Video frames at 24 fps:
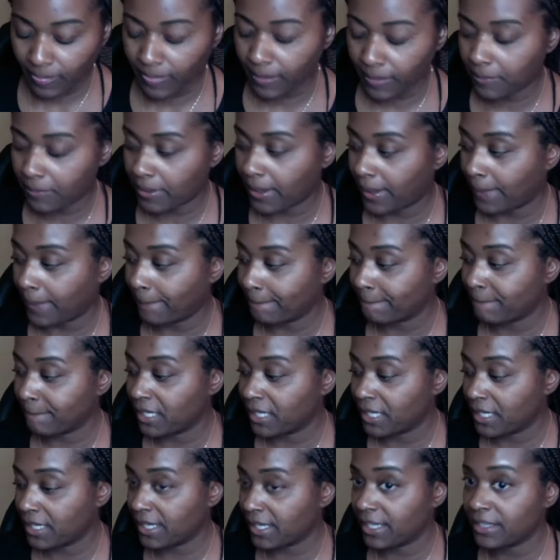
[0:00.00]
Okay,
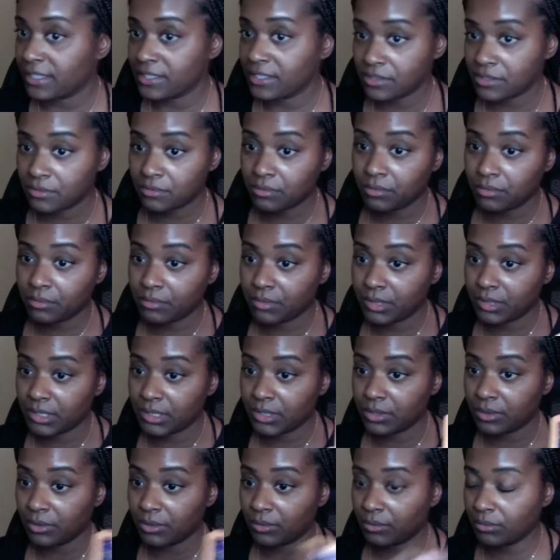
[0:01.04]
and I got this
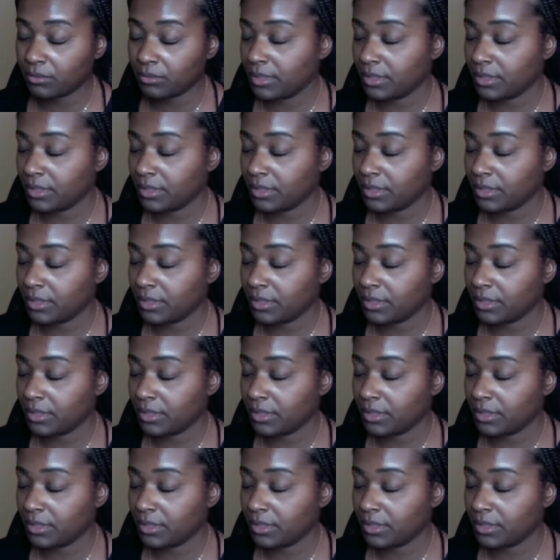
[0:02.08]
too